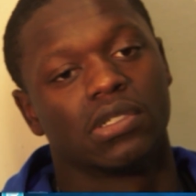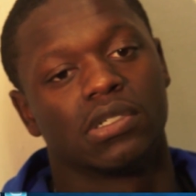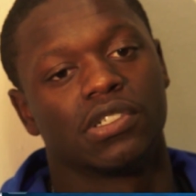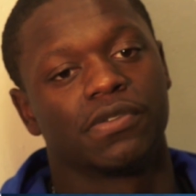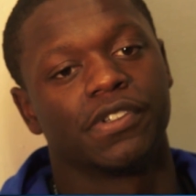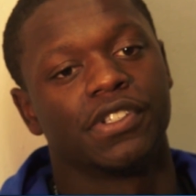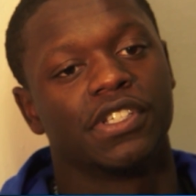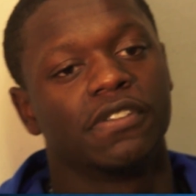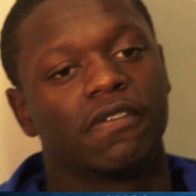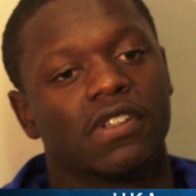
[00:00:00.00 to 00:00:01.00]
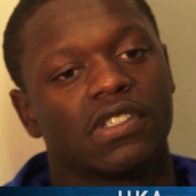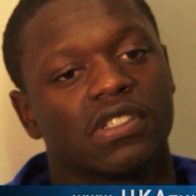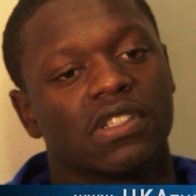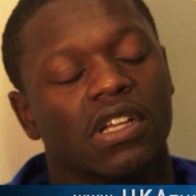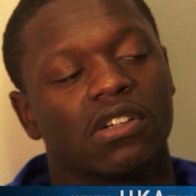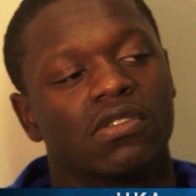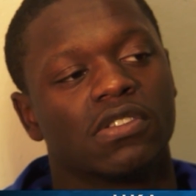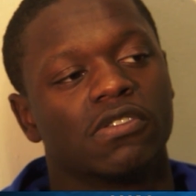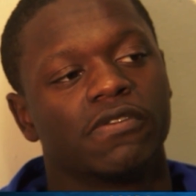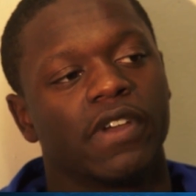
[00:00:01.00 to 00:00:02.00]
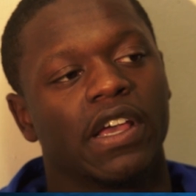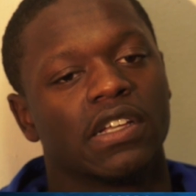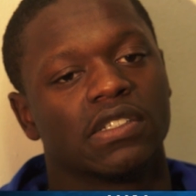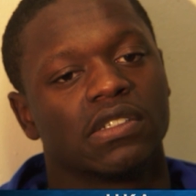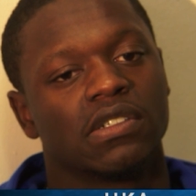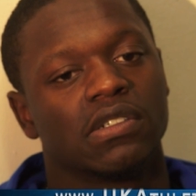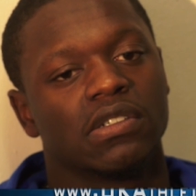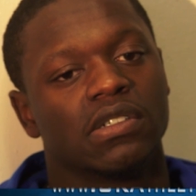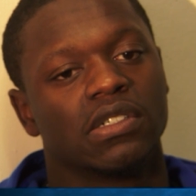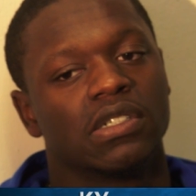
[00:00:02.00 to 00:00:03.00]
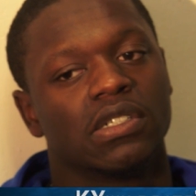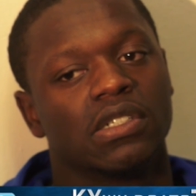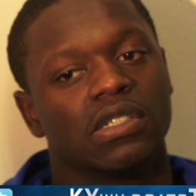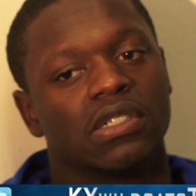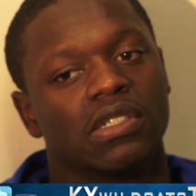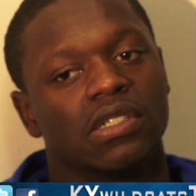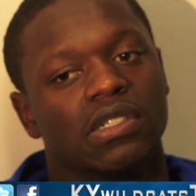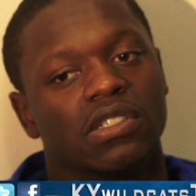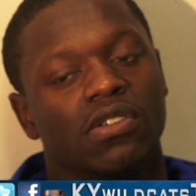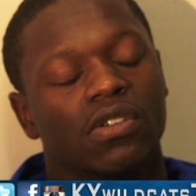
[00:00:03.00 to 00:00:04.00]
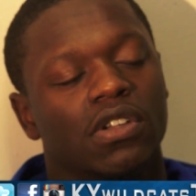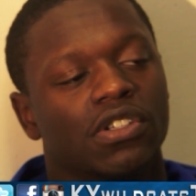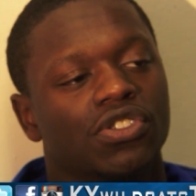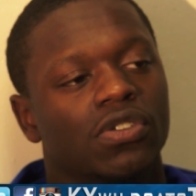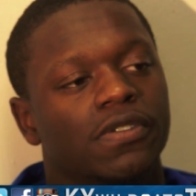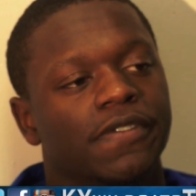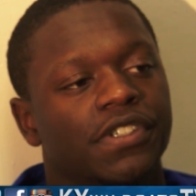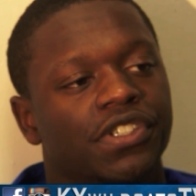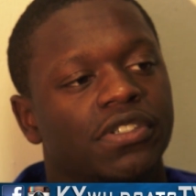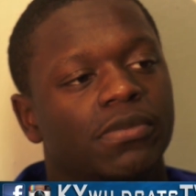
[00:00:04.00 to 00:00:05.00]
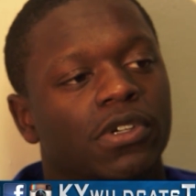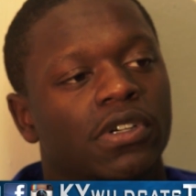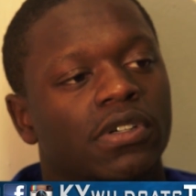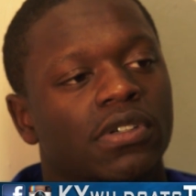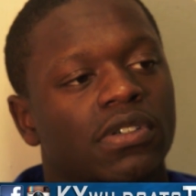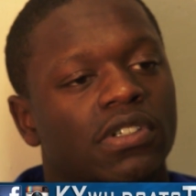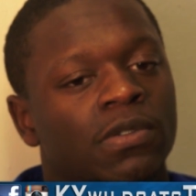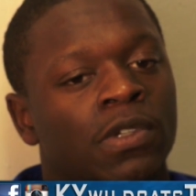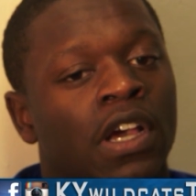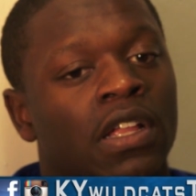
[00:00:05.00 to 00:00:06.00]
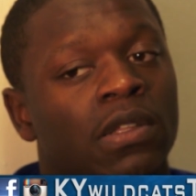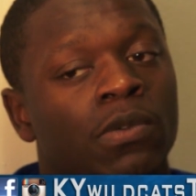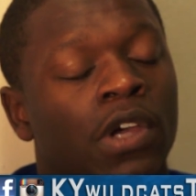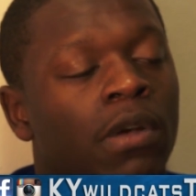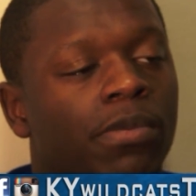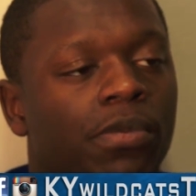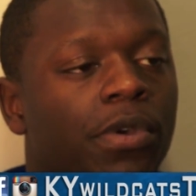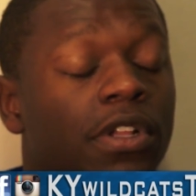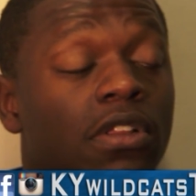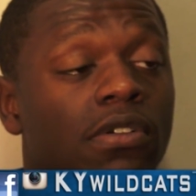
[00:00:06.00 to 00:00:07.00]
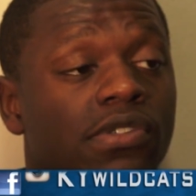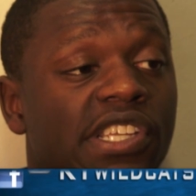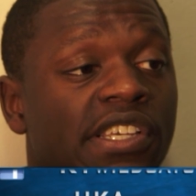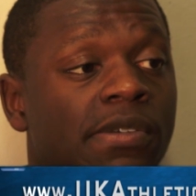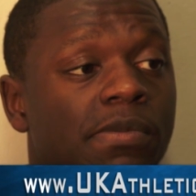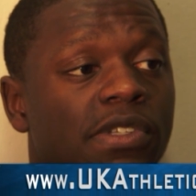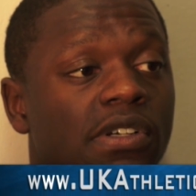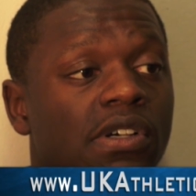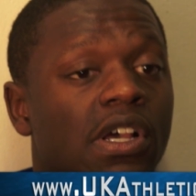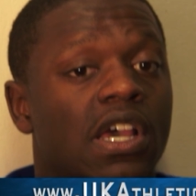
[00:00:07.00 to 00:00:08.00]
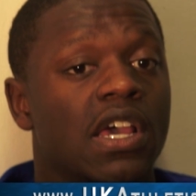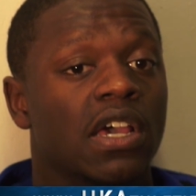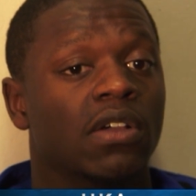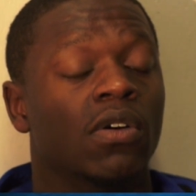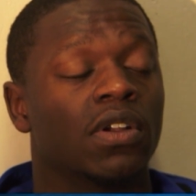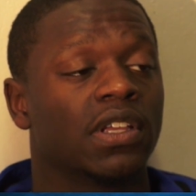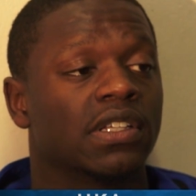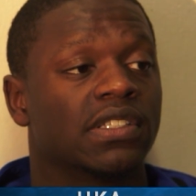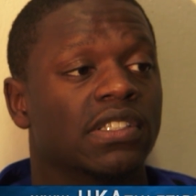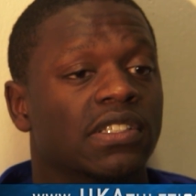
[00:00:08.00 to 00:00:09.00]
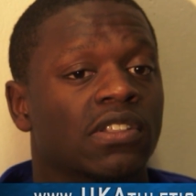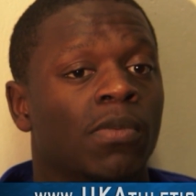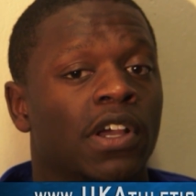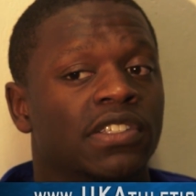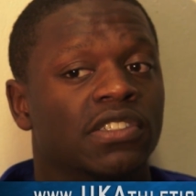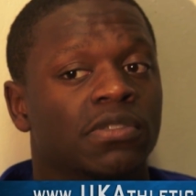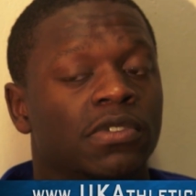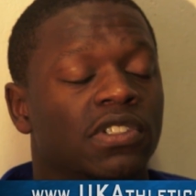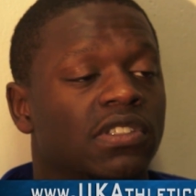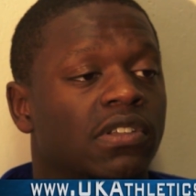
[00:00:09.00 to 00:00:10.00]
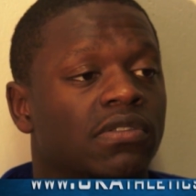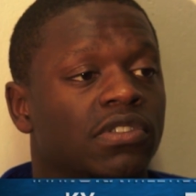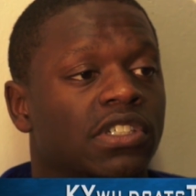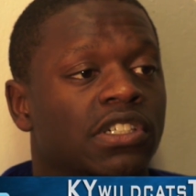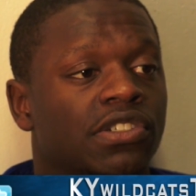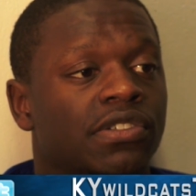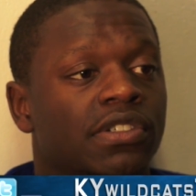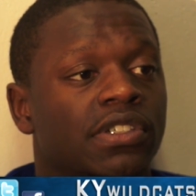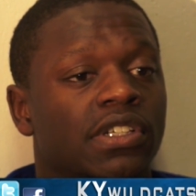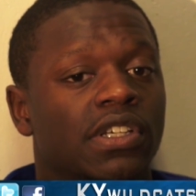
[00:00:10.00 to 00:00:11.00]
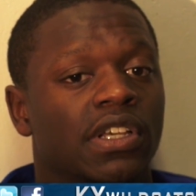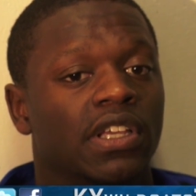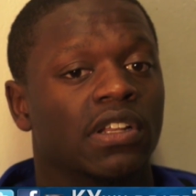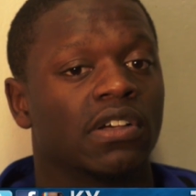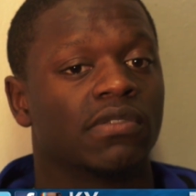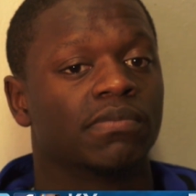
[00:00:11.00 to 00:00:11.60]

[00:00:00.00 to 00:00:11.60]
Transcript: just reading defense, not going too fast, and uh, just going under control, finishing the ball because we got we got a pretty long team. So going against this, nobody's going to be this long in the country, and um,